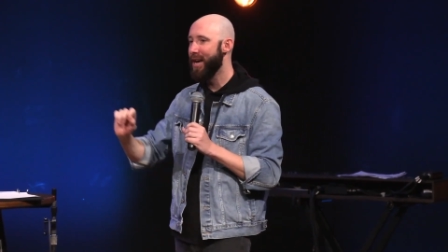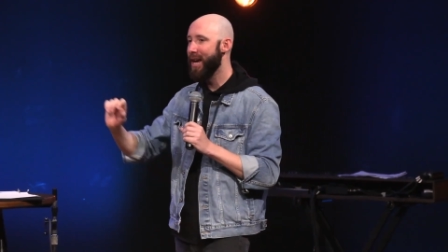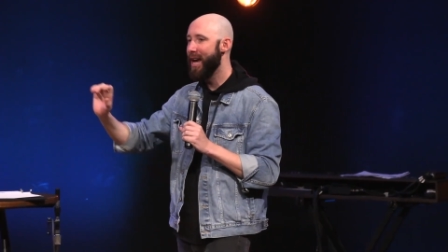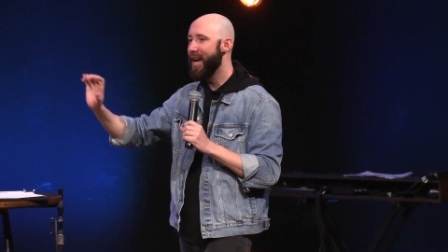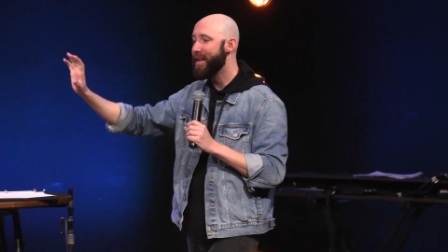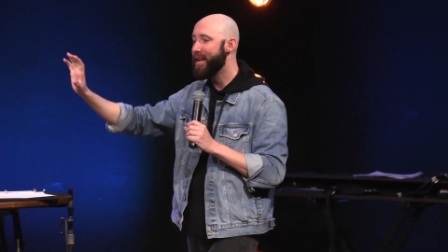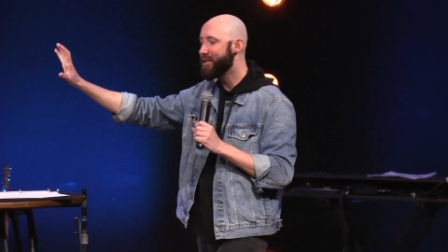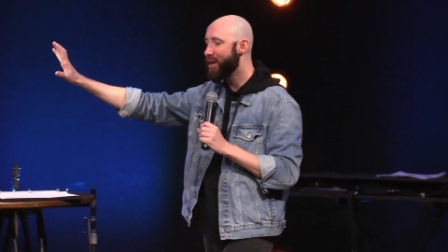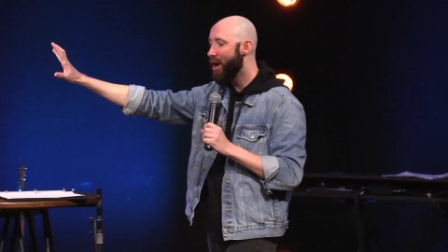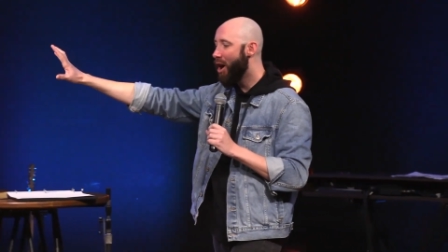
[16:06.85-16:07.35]

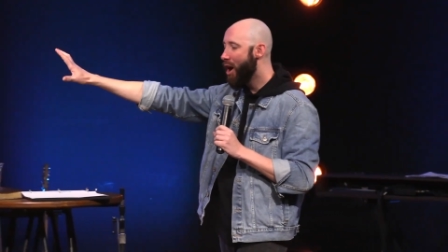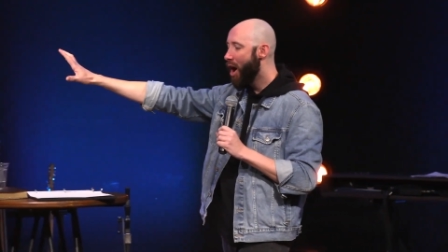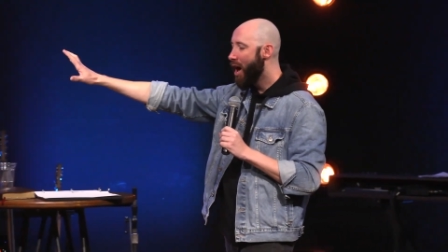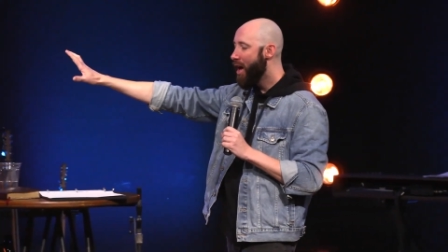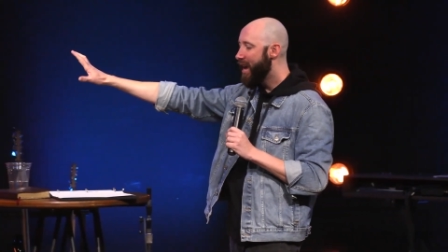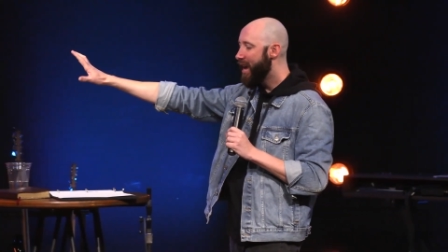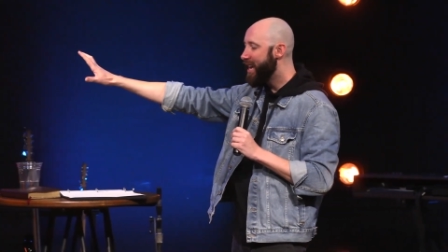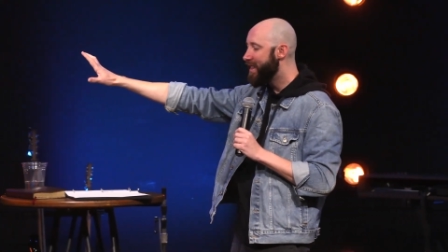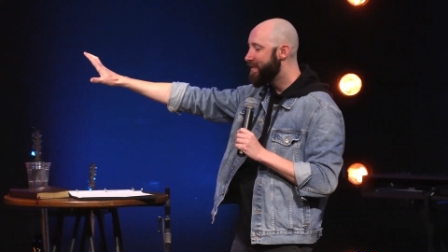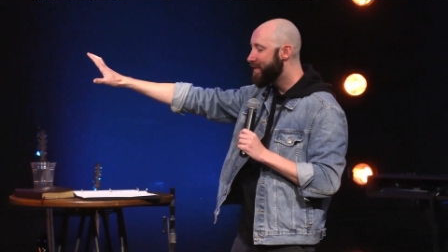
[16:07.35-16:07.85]
It's
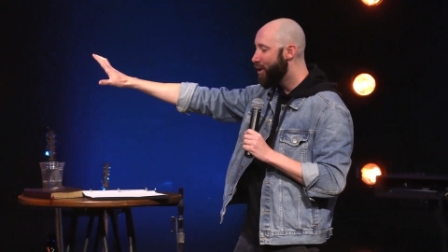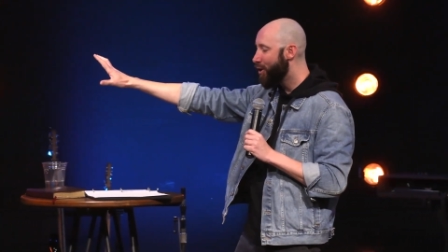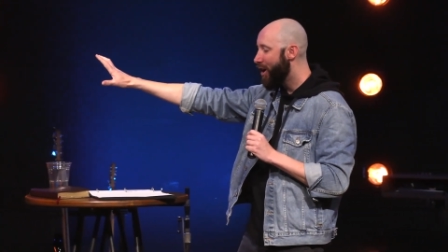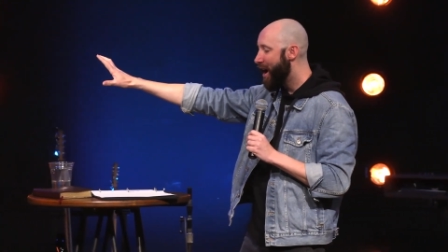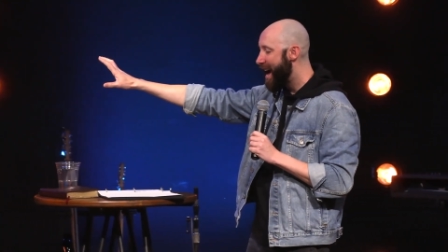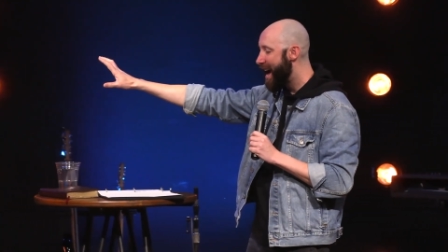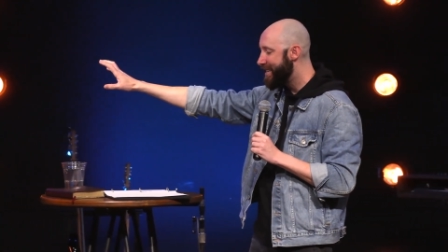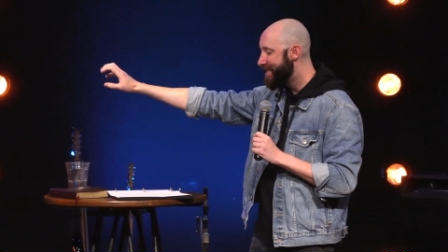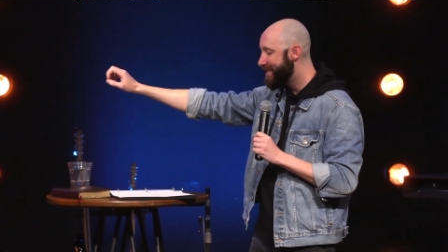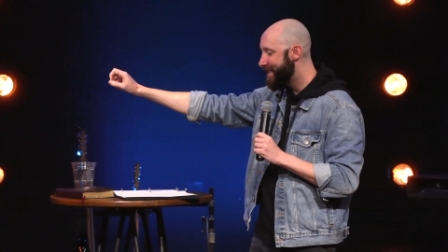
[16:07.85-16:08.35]
in their
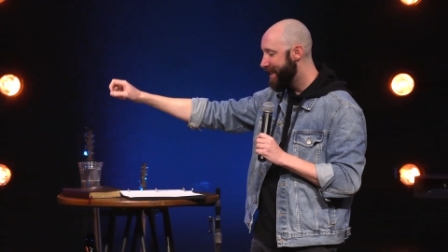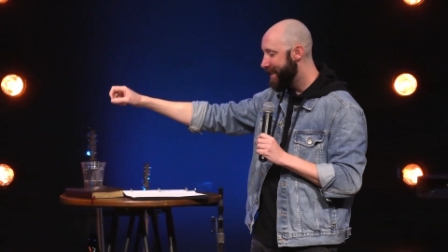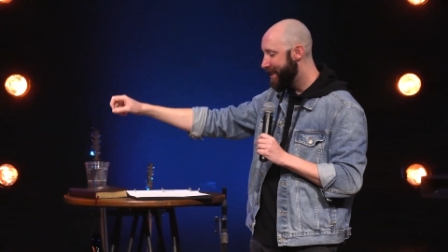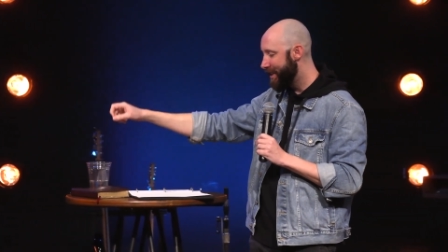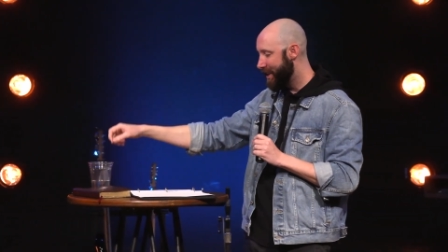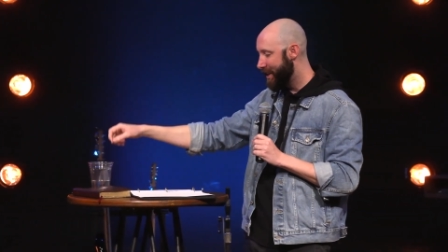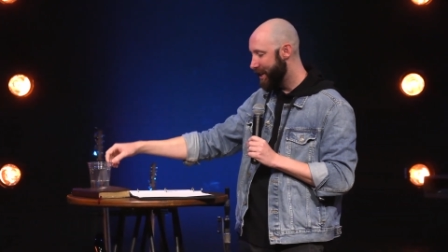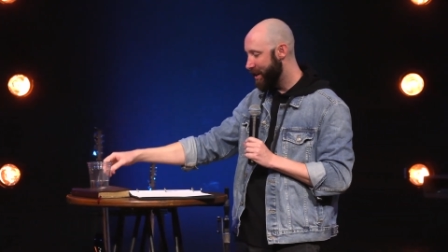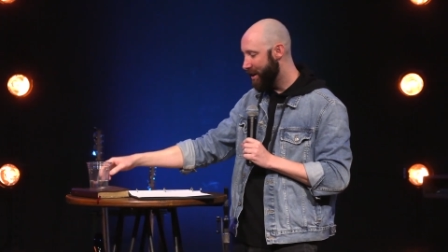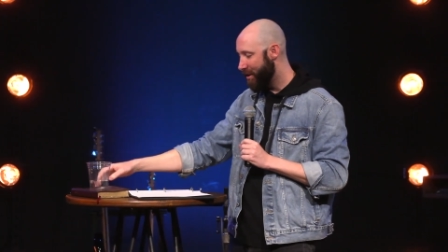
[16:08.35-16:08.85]

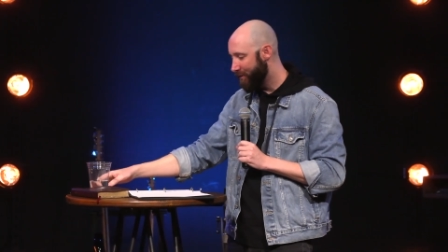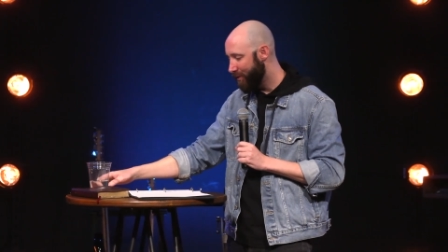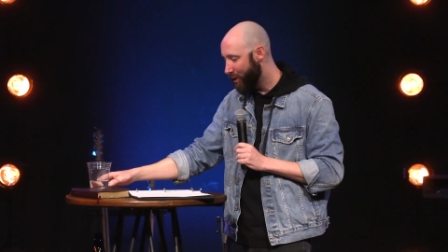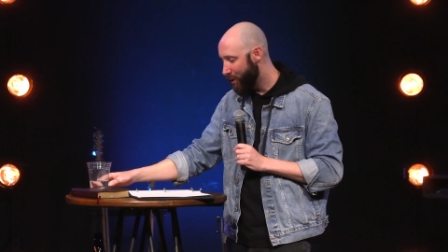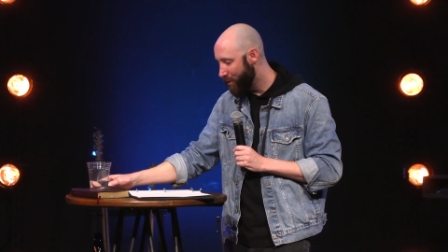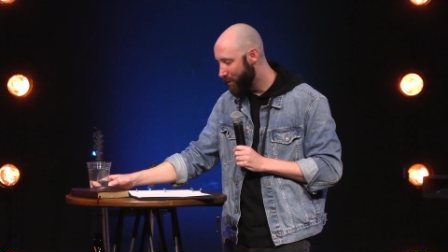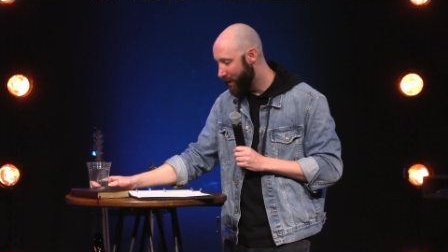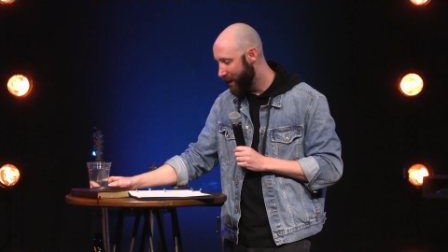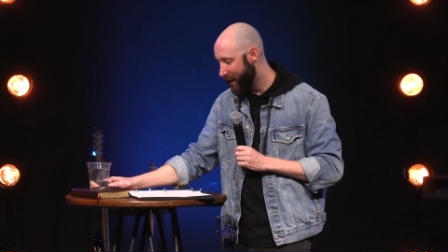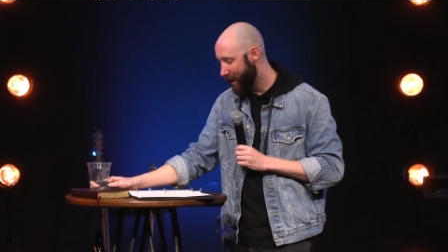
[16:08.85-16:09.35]
identity of
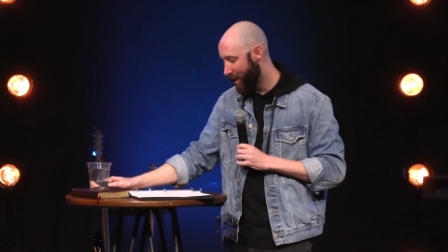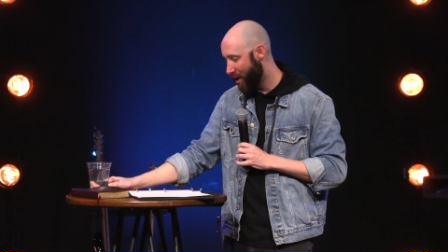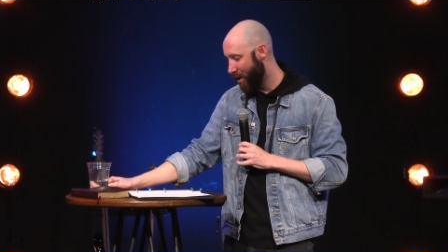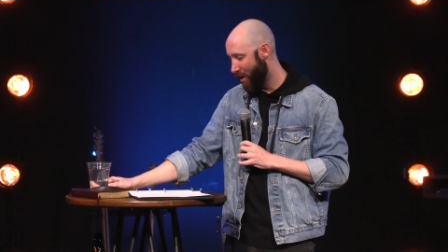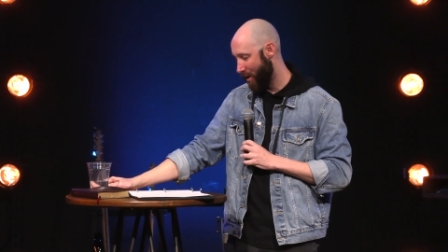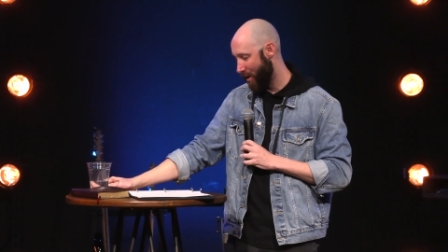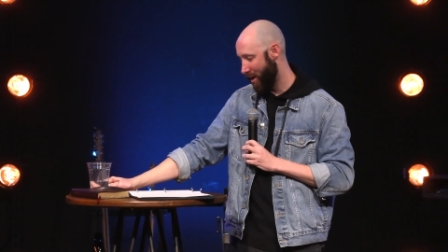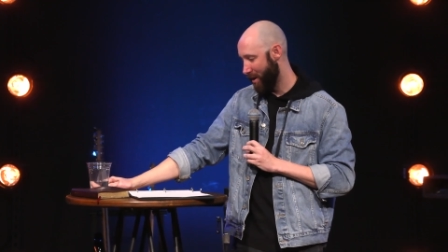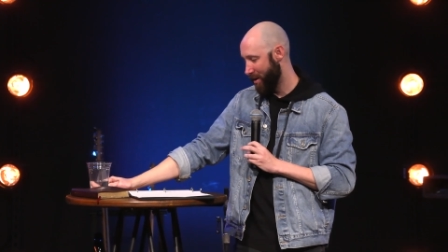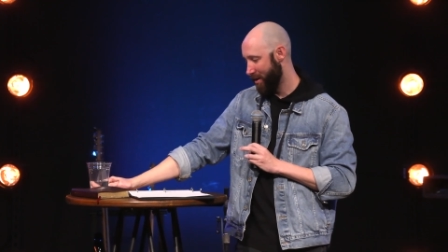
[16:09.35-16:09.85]
who they
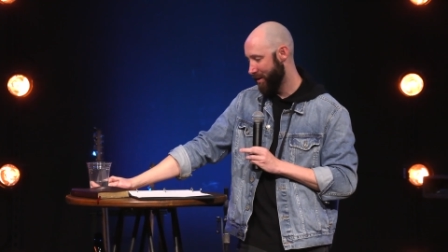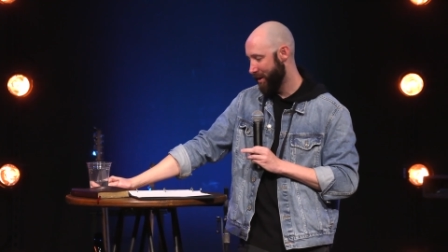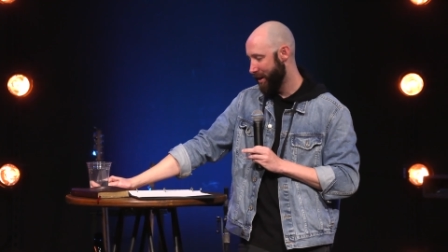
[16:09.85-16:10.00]
are.